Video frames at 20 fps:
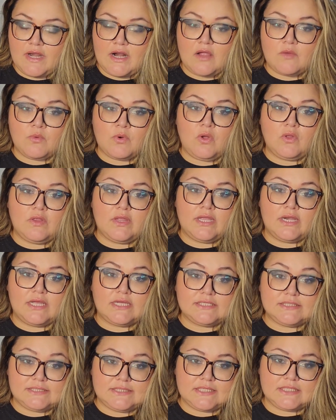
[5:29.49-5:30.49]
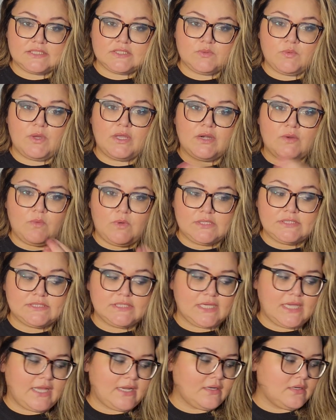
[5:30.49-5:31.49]
I'll roll in a 6th one once
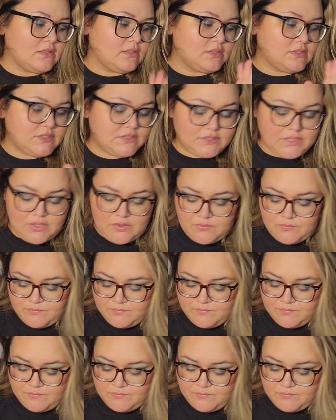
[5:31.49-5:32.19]
again. So